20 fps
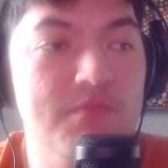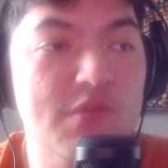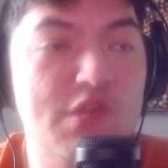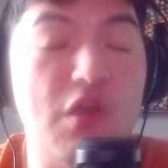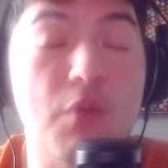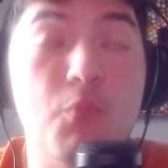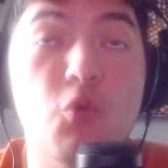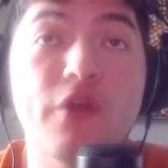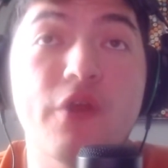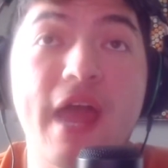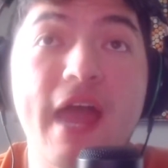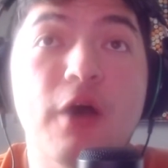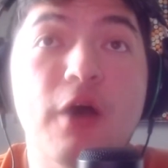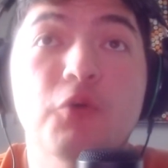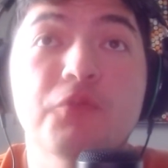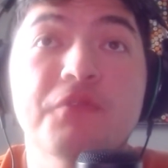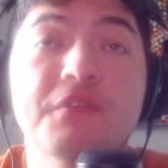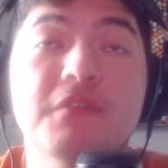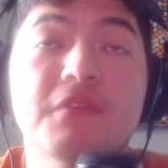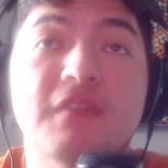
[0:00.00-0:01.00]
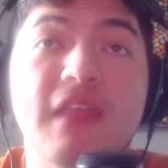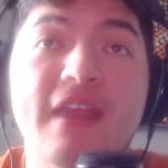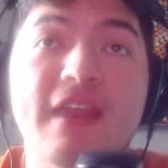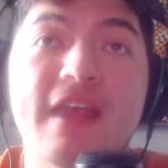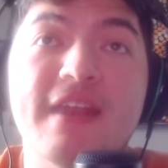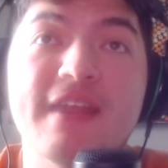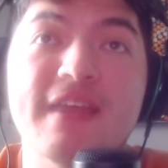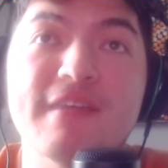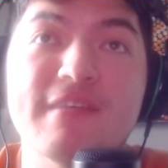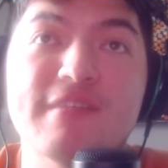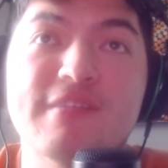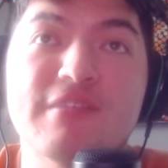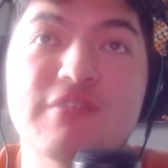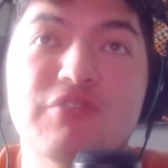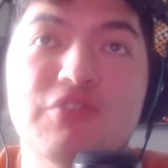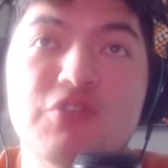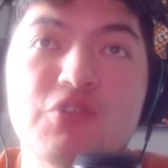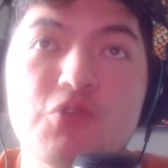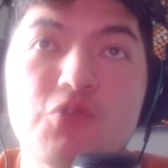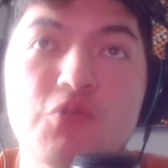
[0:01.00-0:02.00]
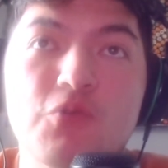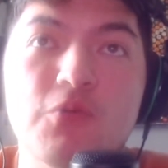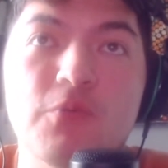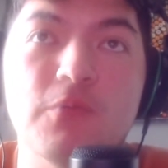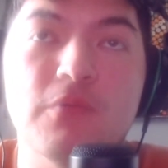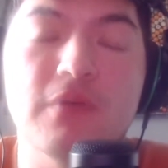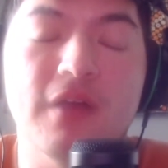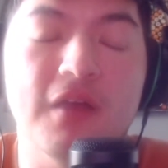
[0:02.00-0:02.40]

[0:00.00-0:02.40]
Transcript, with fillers: someone else than it is to,